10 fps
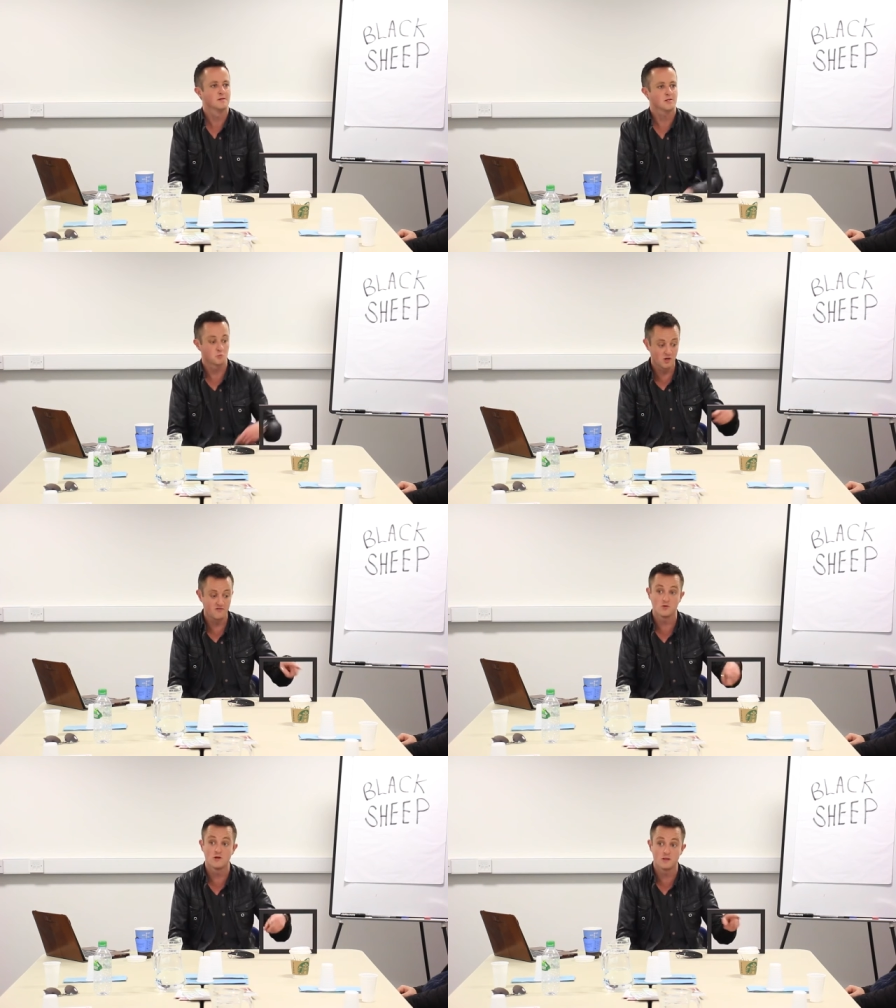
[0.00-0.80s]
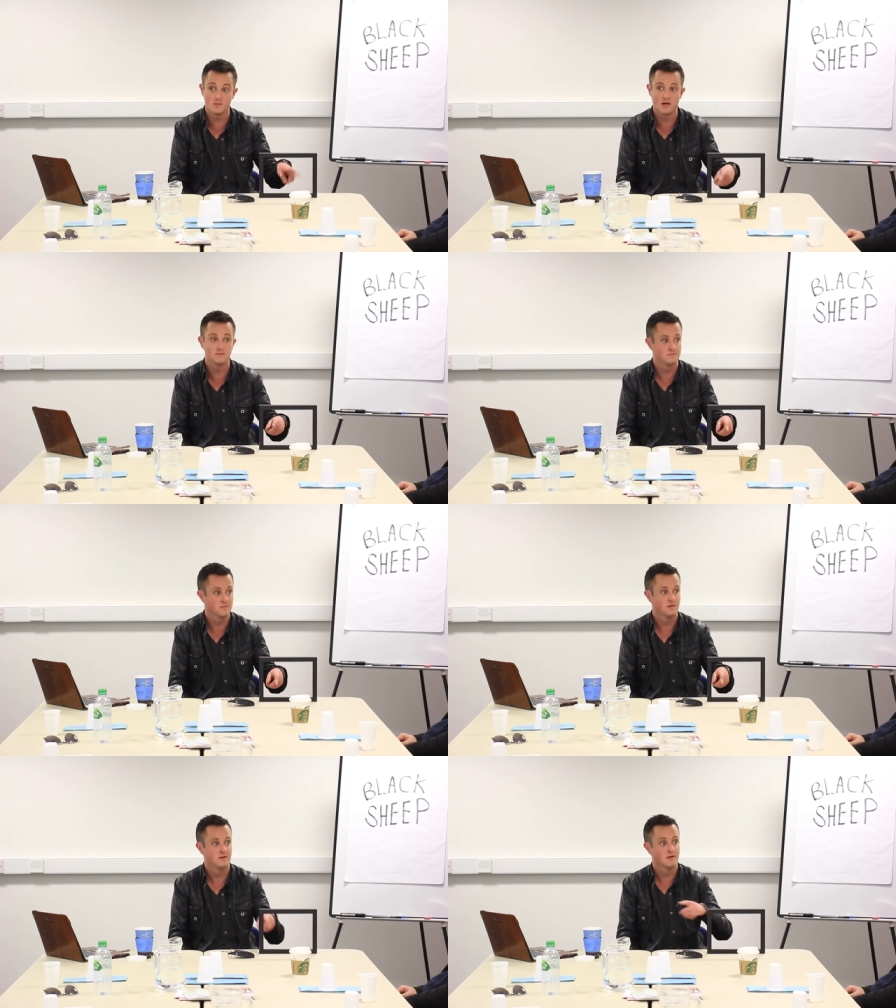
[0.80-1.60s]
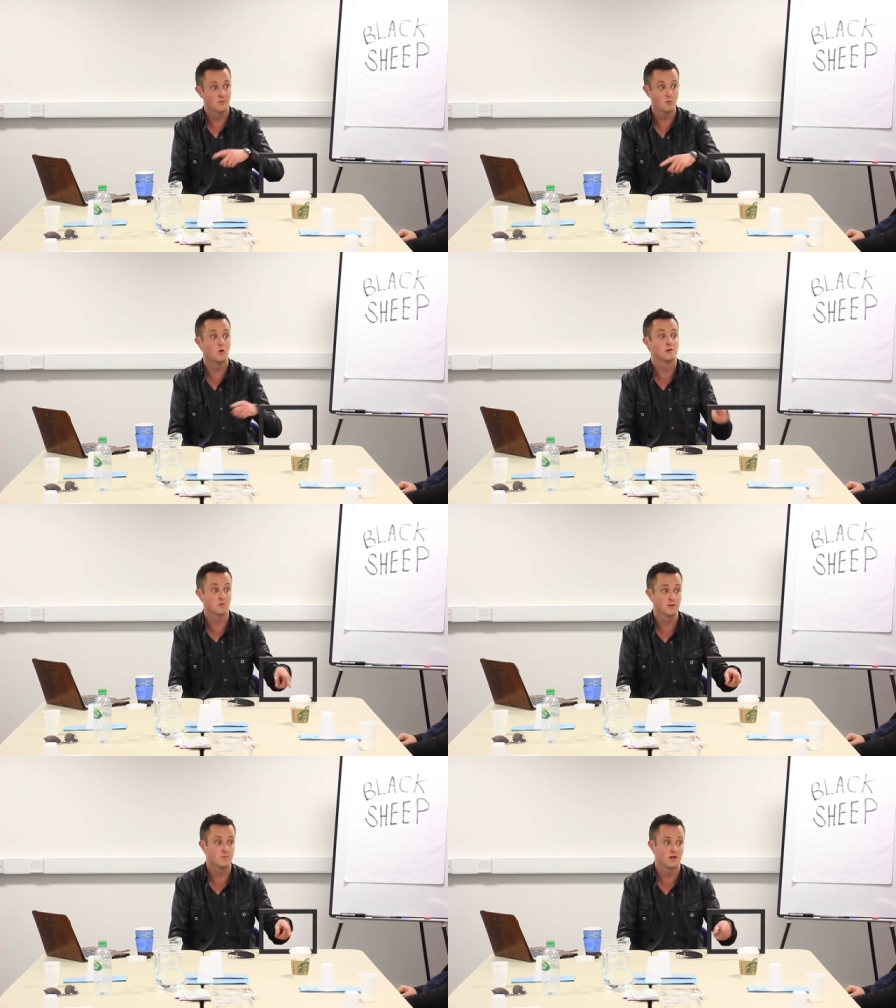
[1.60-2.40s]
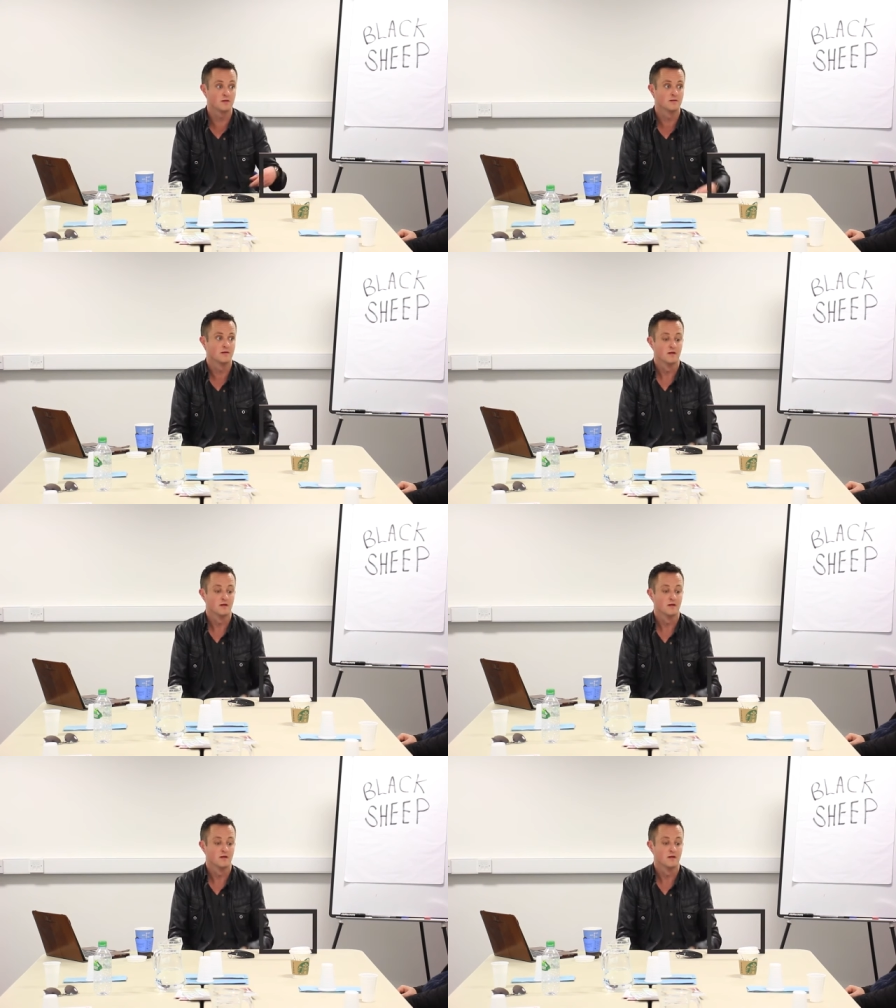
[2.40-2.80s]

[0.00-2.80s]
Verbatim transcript: Because we're all in the pen and we want you in the pen.